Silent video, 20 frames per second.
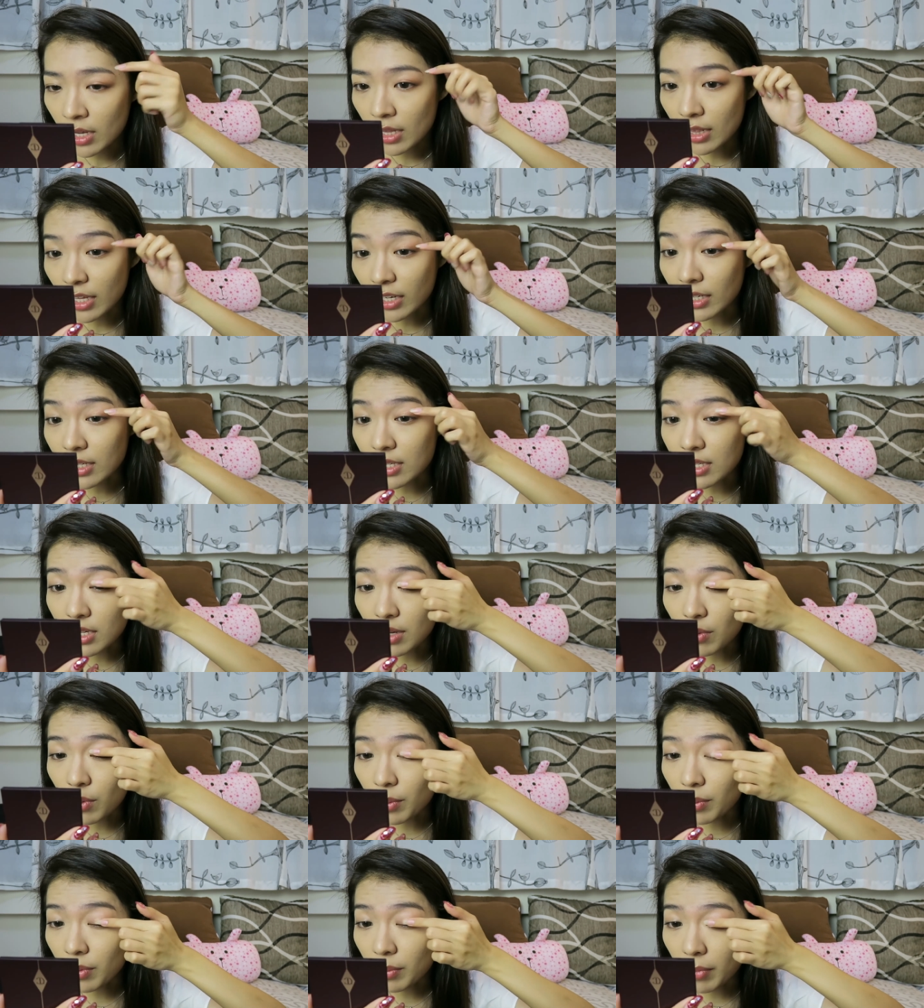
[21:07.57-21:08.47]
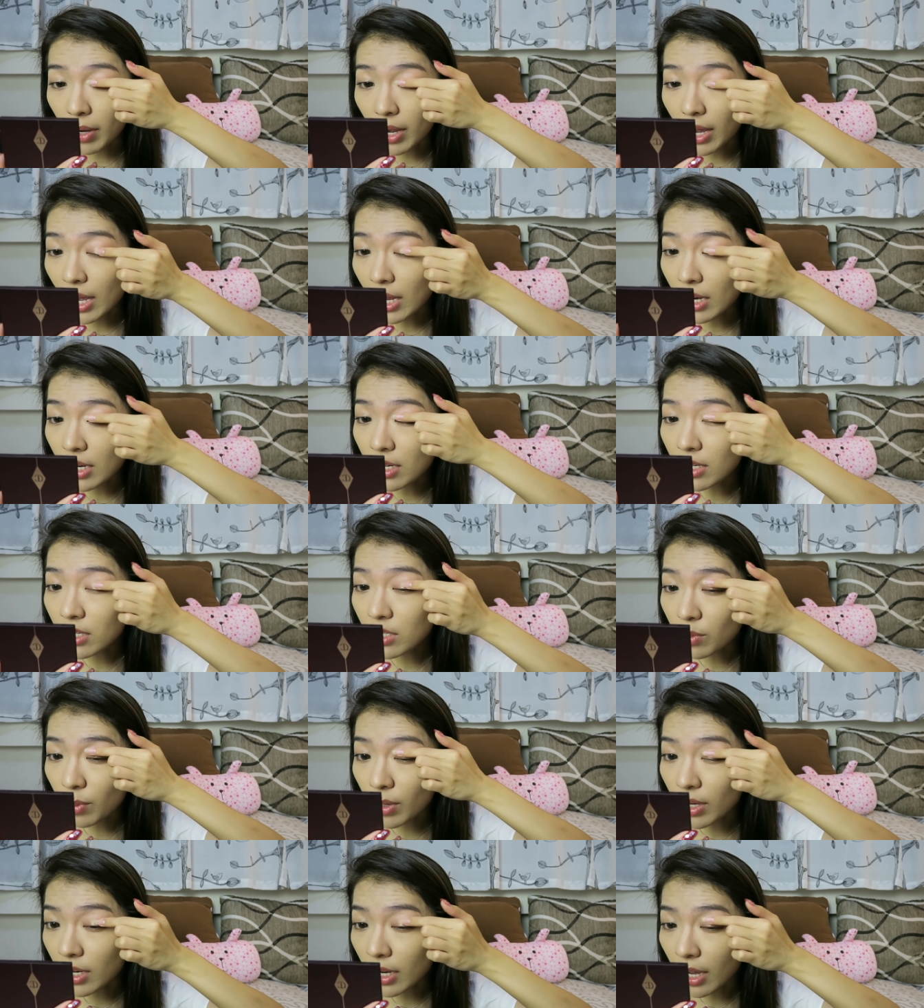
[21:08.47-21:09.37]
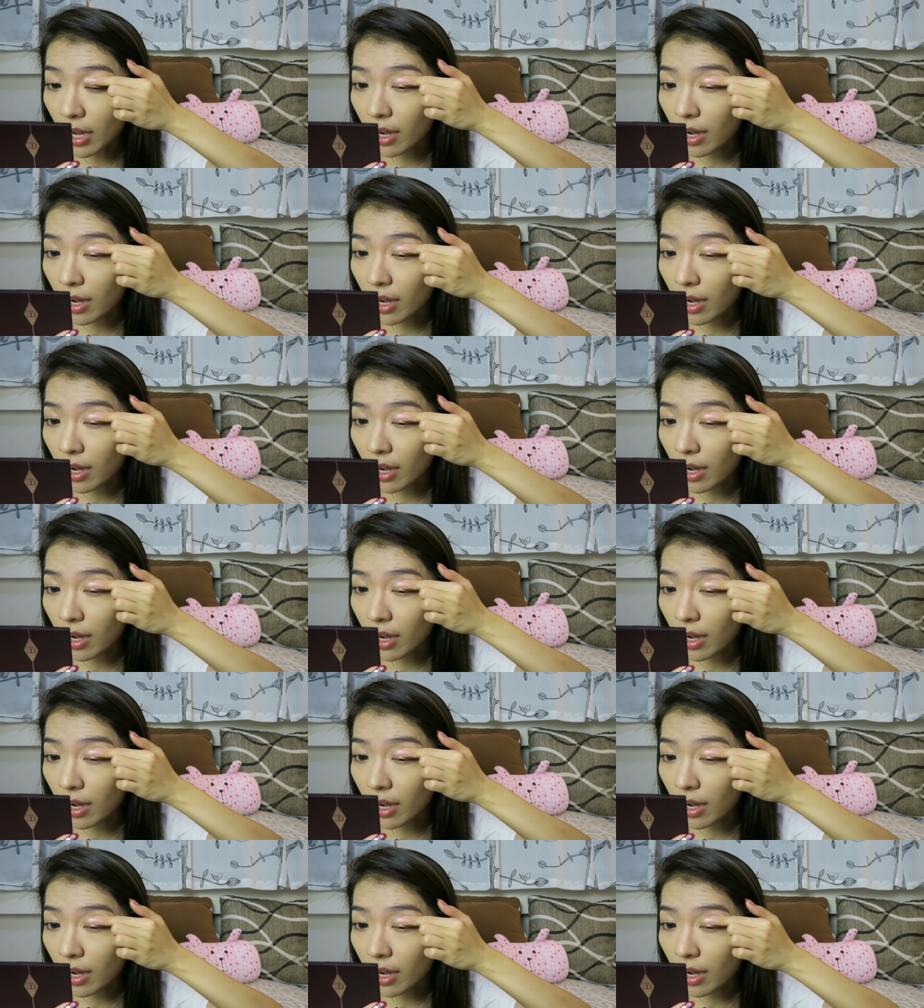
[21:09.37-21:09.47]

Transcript: like I said, when my eyelids, when